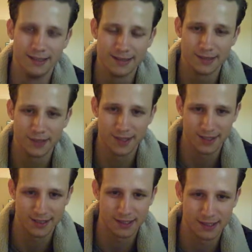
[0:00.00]
to be
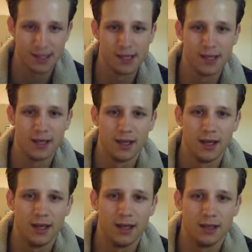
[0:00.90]
honest.
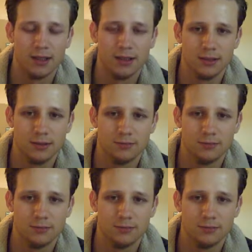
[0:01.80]
Yeah,